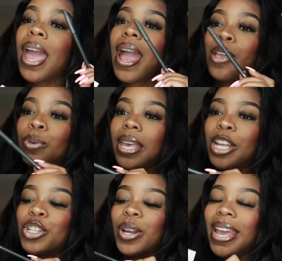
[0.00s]
and you can
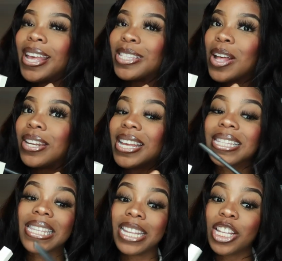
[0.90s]
get your hands on this
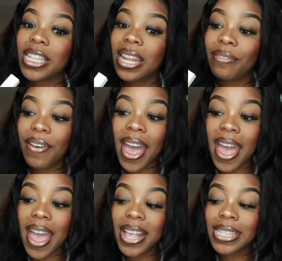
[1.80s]
because they're selling
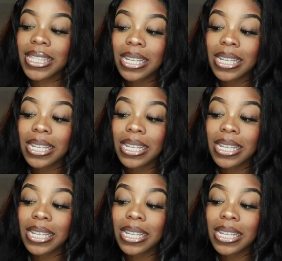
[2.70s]
fast.